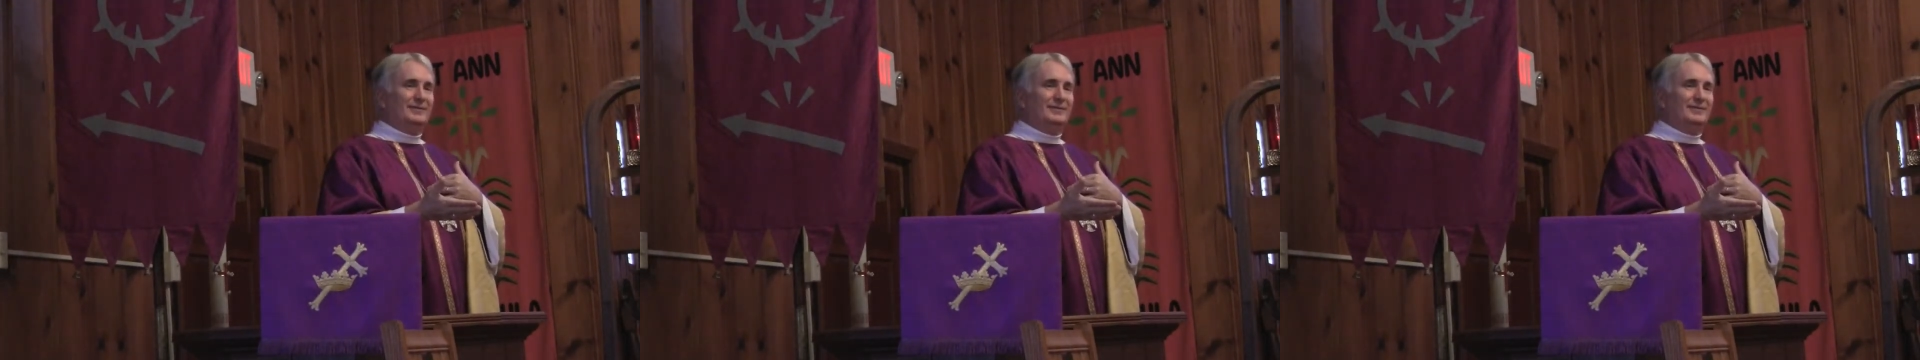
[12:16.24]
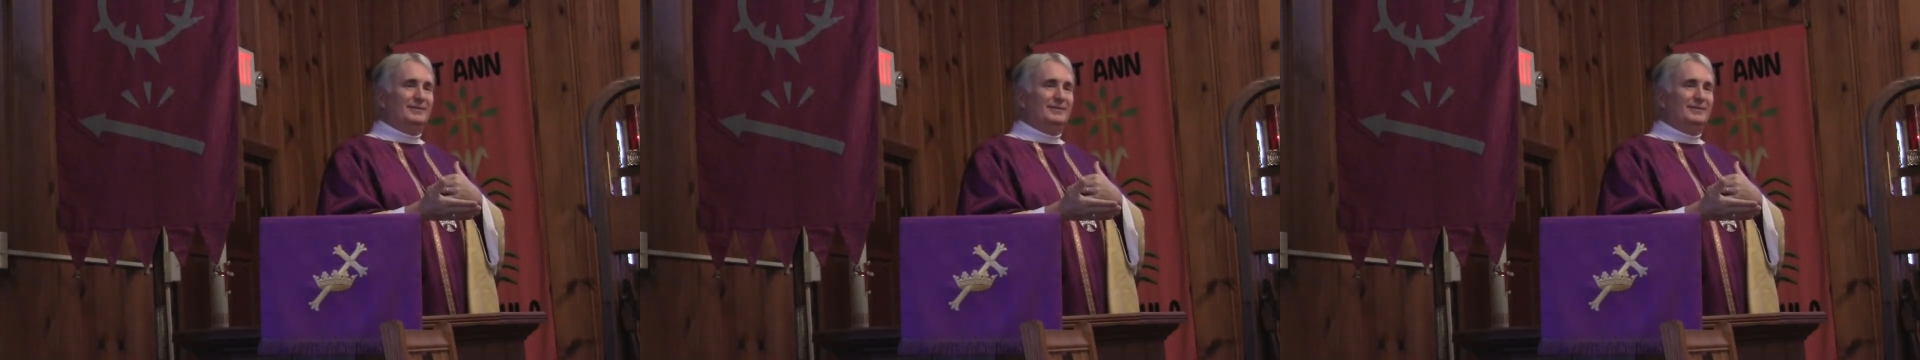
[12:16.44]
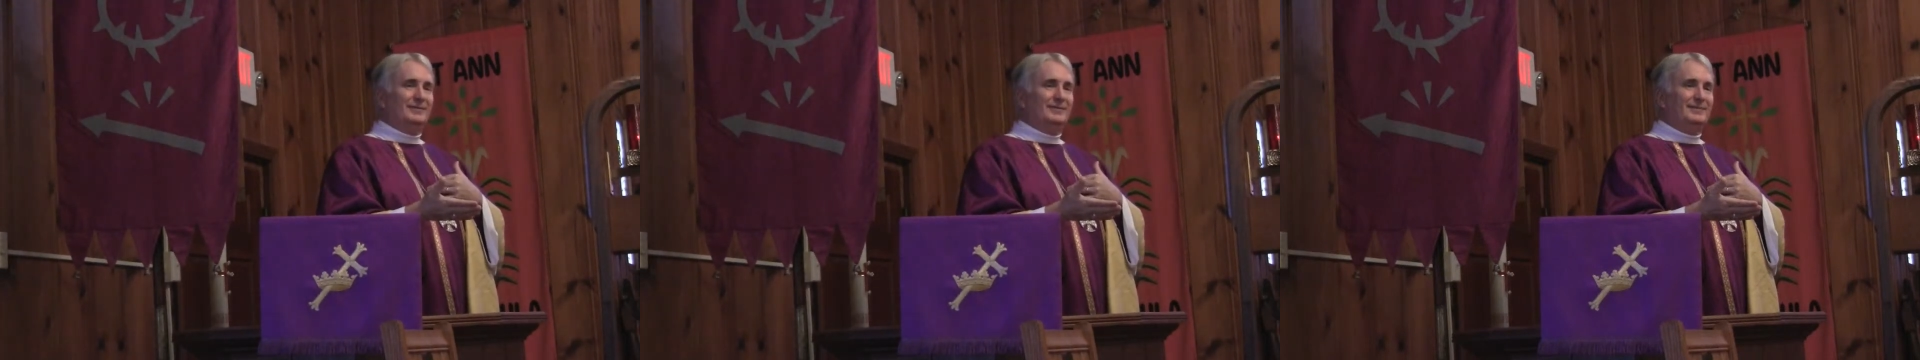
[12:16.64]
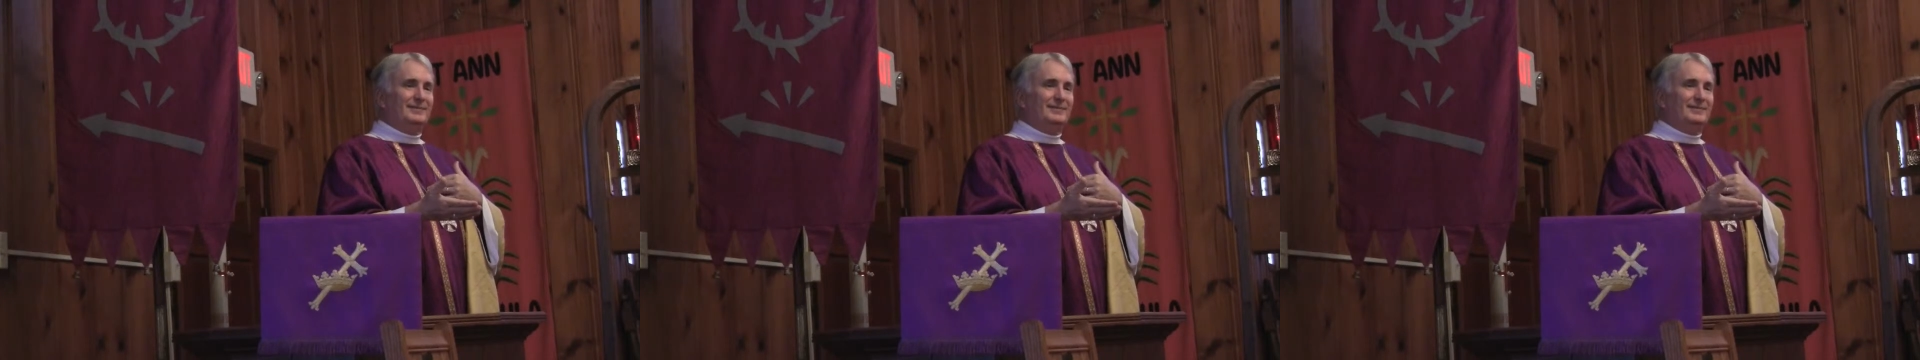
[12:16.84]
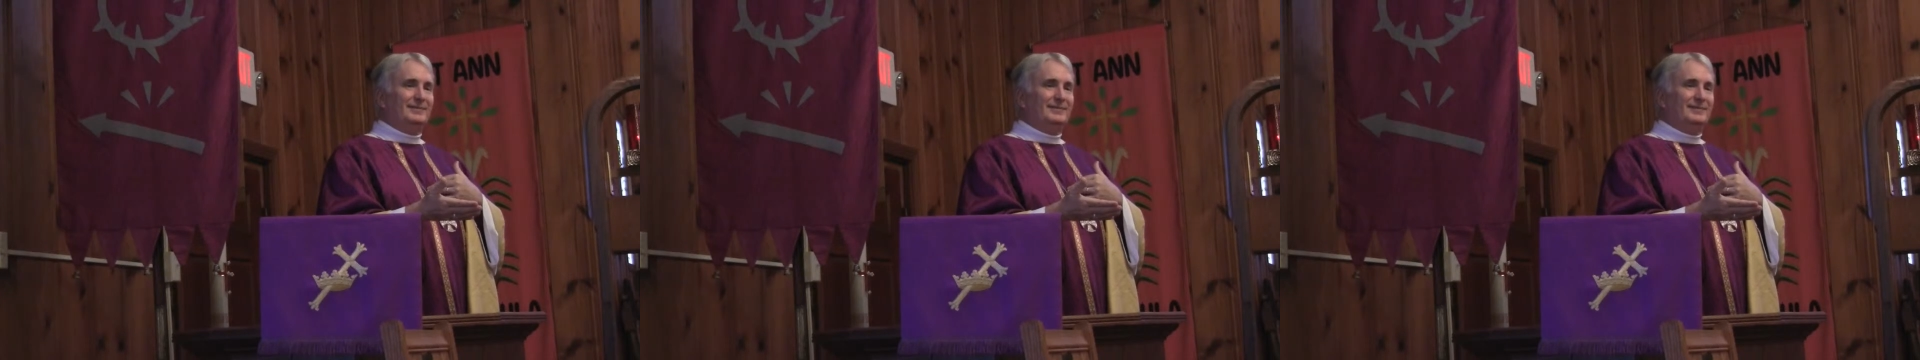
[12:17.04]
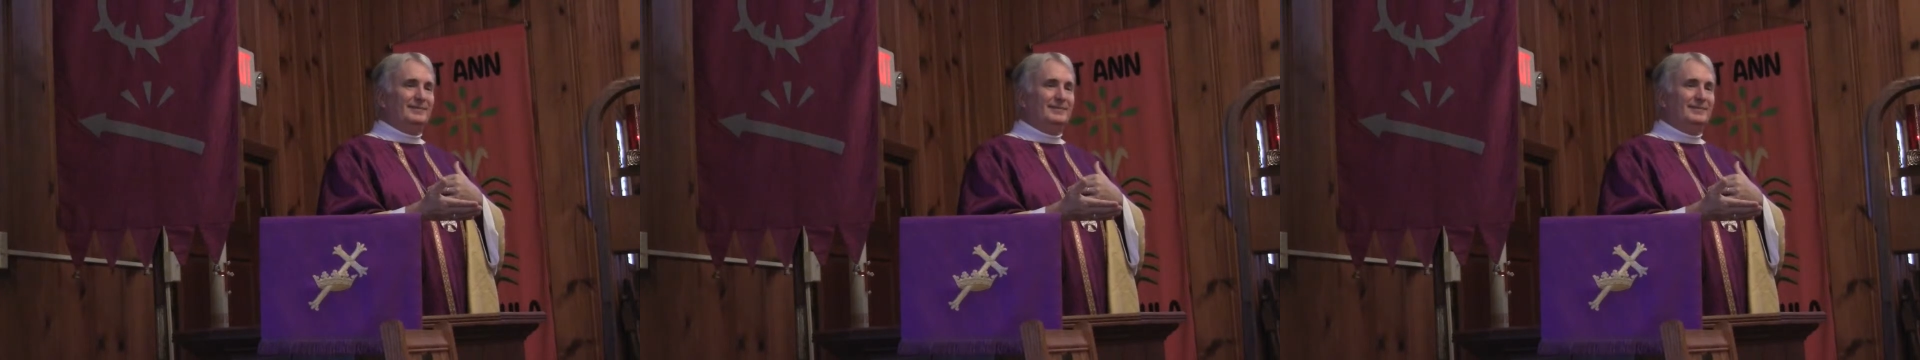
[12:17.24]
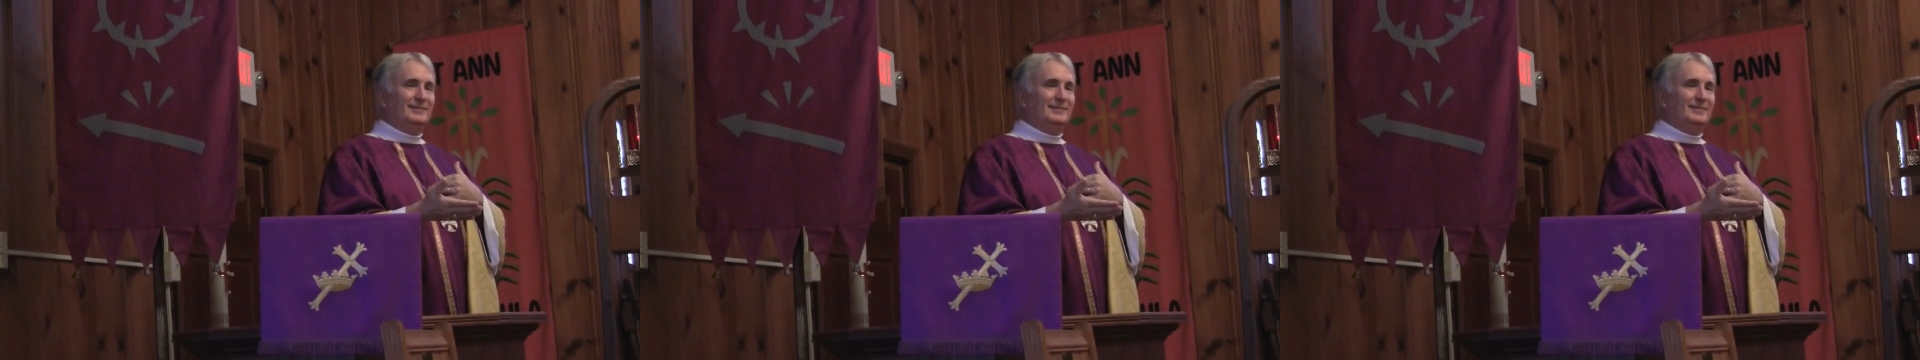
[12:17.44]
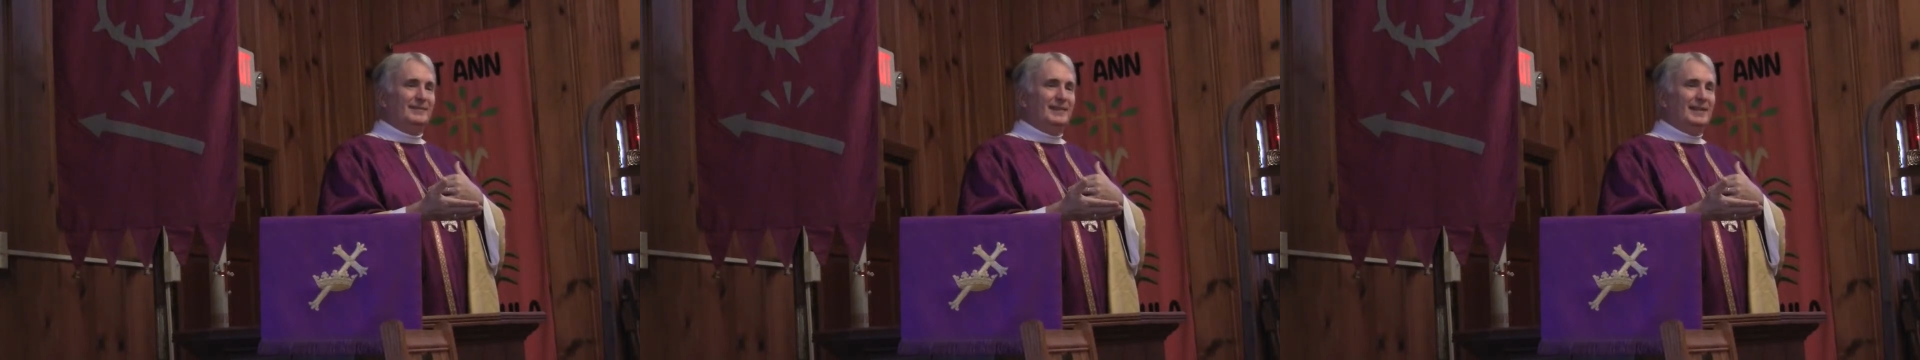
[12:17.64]

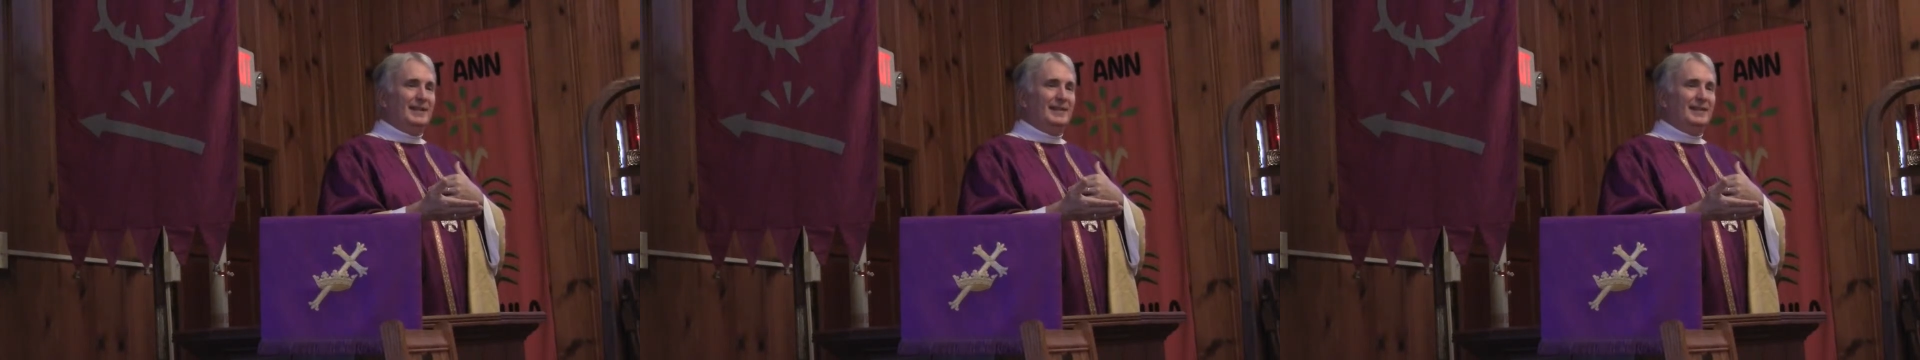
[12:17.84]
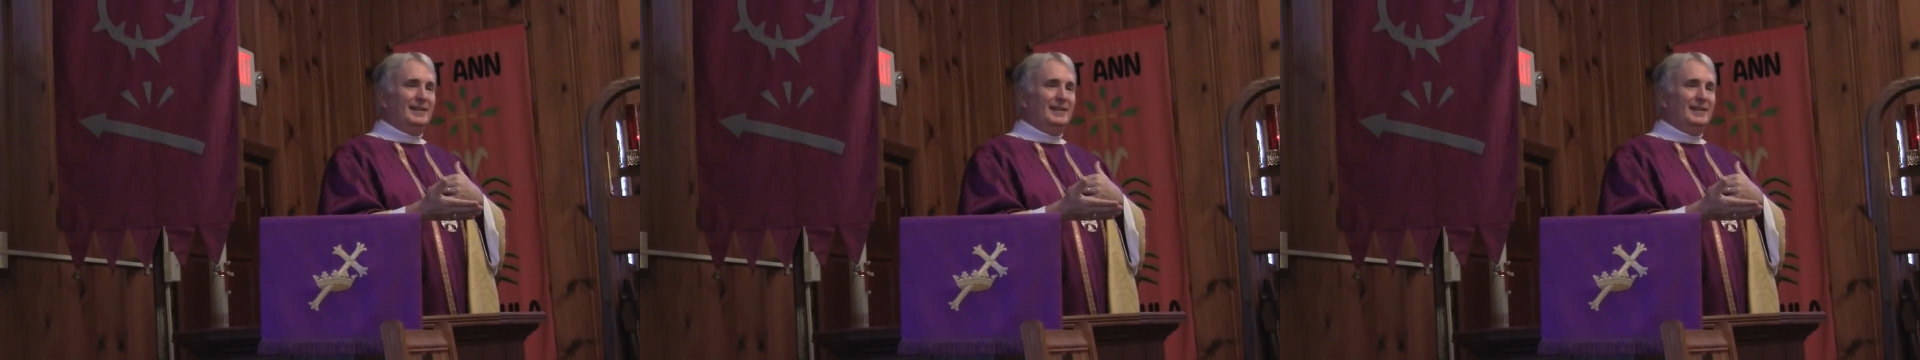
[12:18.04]
(no one is talking)